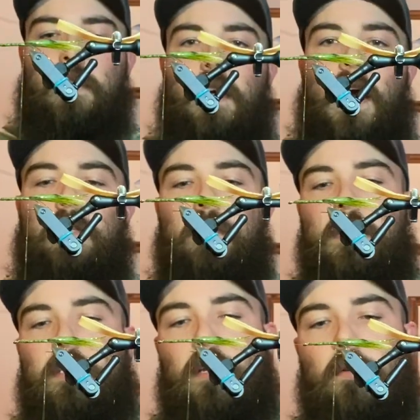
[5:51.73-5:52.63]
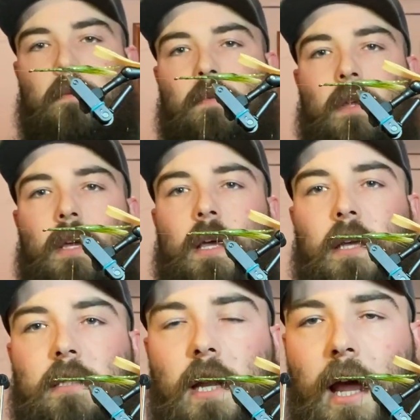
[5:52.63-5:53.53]
attachments. So
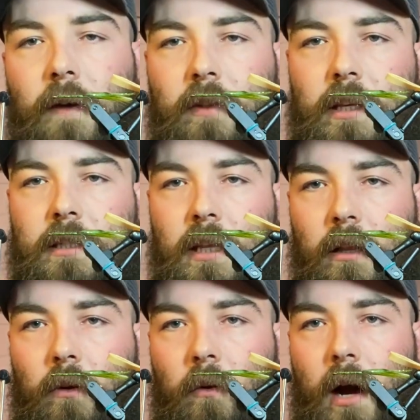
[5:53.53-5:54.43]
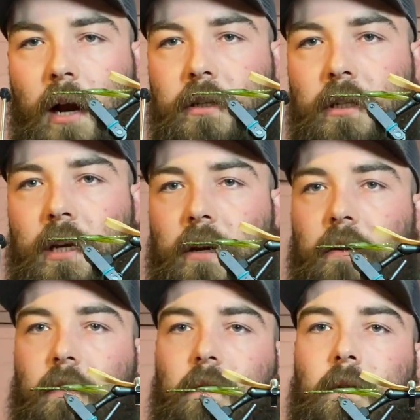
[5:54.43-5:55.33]
instead of having these thin little wires in here,
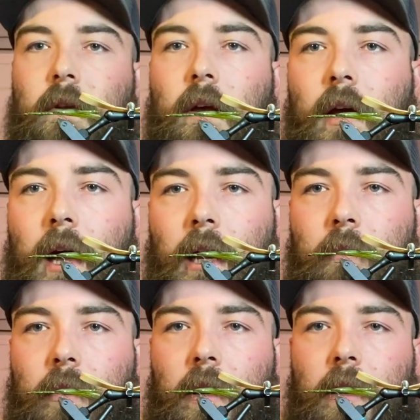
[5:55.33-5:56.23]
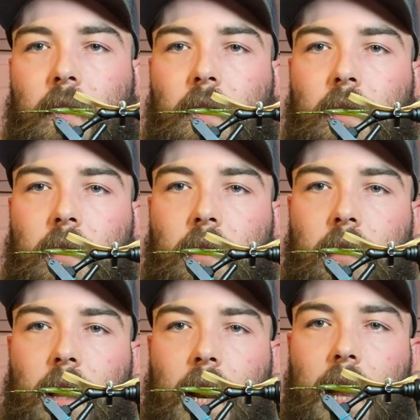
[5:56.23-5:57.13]
I can put
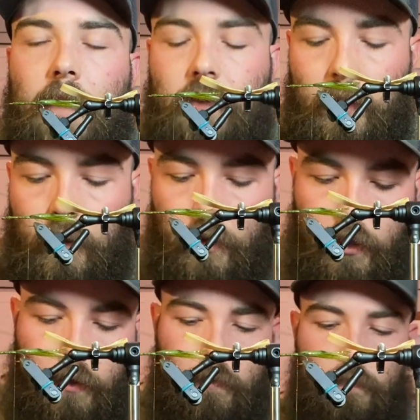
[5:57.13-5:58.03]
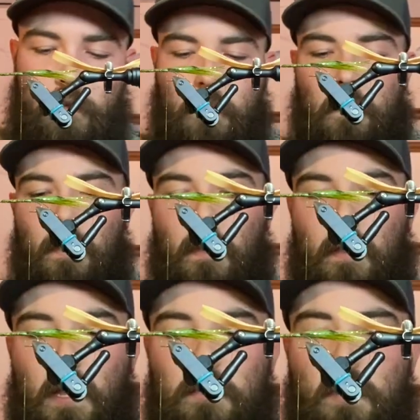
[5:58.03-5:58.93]
that hefty hook.
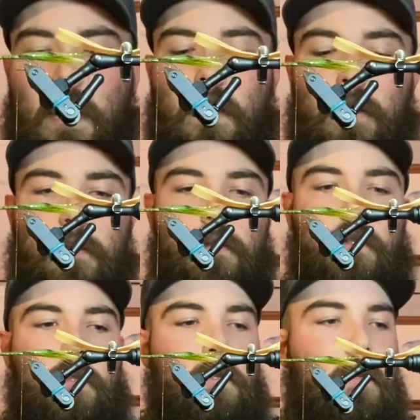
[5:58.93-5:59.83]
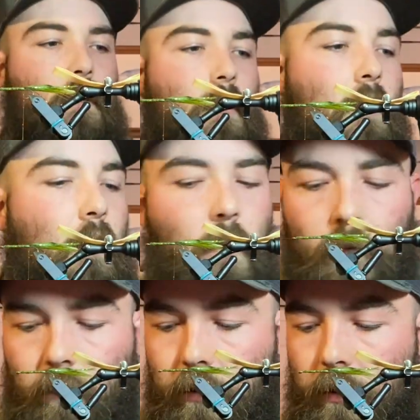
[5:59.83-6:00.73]
That's what I use
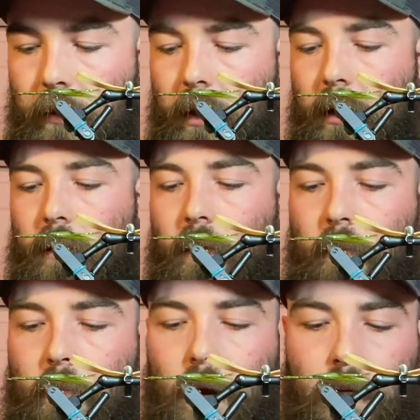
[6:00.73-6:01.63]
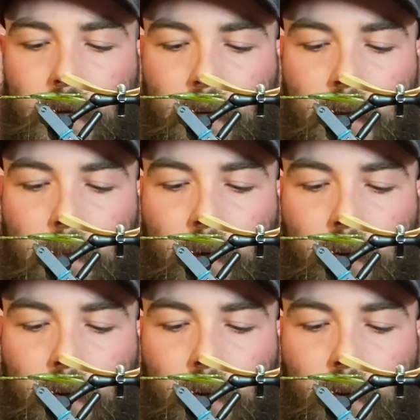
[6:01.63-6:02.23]
for doing bucktail dubbing